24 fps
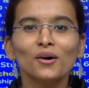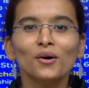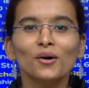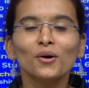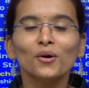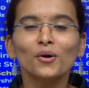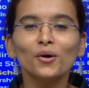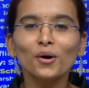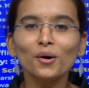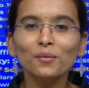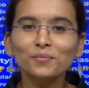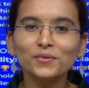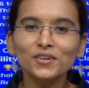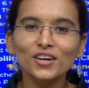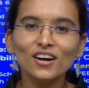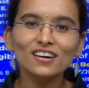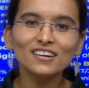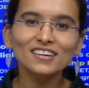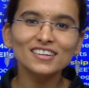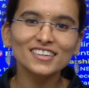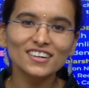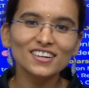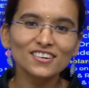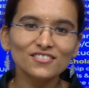Hope you are
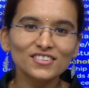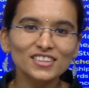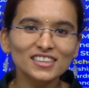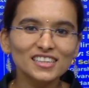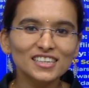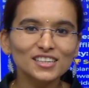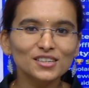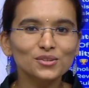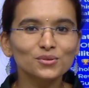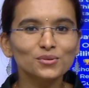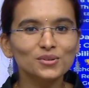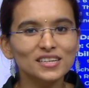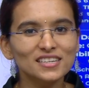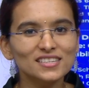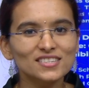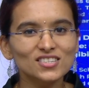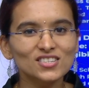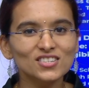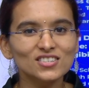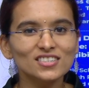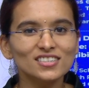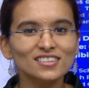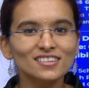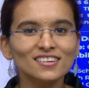clear with the today's
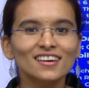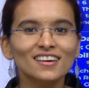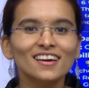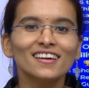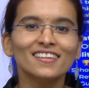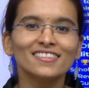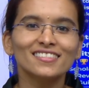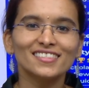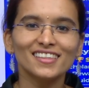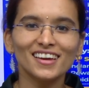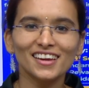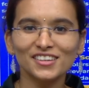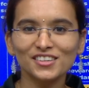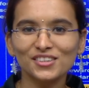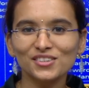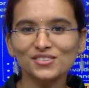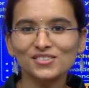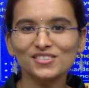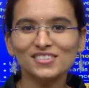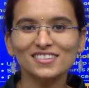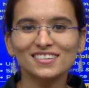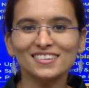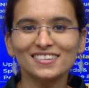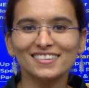session. Thank you,
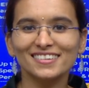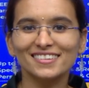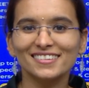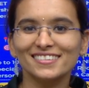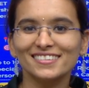children.